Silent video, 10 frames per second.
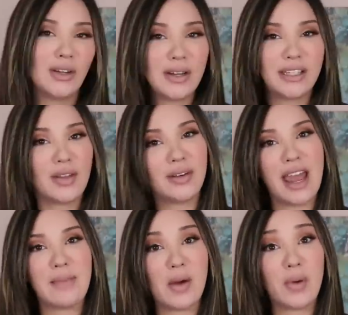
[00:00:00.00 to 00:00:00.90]
Lauren Southern
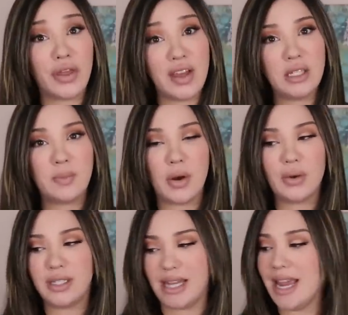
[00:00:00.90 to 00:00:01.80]
came out with these
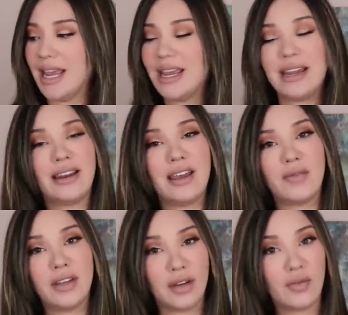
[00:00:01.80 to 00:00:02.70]
posts taking an
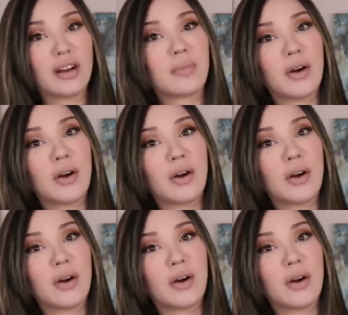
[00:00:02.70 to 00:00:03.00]
even different